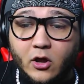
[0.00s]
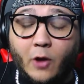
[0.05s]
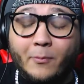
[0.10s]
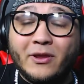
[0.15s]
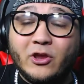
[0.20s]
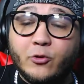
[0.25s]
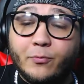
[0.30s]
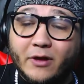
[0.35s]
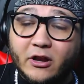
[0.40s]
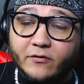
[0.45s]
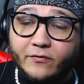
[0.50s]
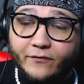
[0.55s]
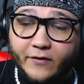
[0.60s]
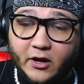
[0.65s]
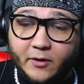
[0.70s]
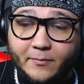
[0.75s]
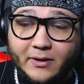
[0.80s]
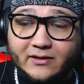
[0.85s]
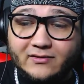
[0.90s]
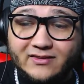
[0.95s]
I mean, you better
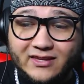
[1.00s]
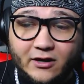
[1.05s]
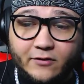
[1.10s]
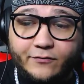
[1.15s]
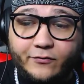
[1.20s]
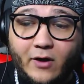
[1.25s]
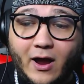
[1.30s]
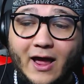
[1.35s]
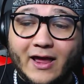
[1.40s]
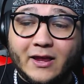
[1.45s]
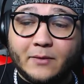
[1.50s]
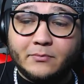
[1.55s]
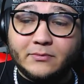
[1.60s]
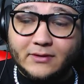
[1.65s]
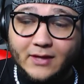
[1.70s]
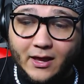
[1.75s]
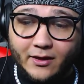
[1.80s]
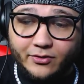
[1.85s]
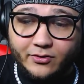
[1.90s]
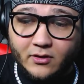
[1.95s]
fear me, dear, for I am
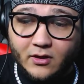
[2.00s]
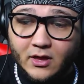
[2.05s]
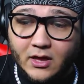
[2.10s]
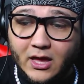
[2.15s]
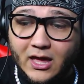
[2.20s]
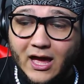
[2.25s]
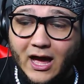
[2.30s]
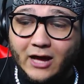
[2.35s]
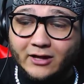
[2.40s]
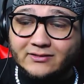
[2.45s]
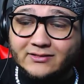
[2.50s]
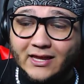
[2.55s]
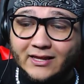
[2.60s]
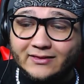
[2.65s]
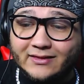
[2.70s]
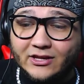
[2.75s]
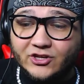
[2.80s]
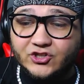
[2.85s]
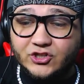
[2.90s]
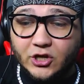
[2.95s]
death. I'll
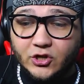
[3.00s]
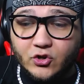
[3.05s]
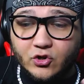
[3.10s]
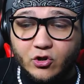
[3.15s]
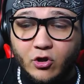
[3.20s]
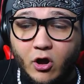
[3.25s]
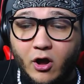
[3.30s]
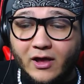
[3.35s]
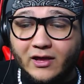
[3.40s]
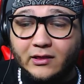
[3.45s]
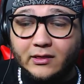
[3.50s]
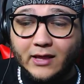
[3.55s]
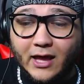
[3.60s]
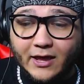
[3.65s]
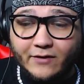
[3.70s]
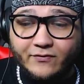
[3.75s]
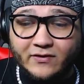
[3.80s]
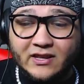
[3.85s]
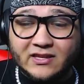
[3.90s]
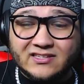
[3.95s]
take that shit you call a
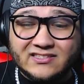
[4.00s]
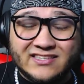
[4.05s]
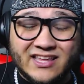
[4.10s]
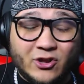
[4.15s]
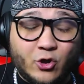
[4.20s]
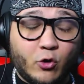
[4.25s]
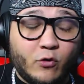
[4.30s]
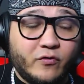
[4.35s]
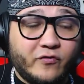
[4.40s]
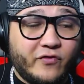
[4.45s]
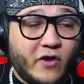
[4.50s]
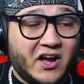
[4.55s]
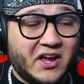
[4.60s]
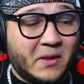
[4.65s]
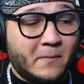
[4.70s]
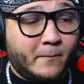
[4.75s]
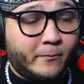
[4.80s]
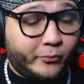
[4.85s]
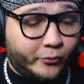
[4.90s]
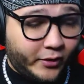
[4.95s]
life in a single
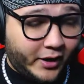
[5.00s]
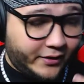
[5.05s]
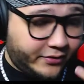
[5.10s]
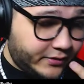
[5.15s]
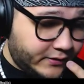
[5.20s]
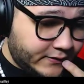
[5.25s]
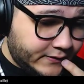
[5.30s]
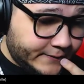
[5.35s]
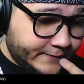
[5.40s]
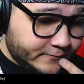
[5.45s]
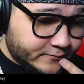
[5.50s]
fucking breath.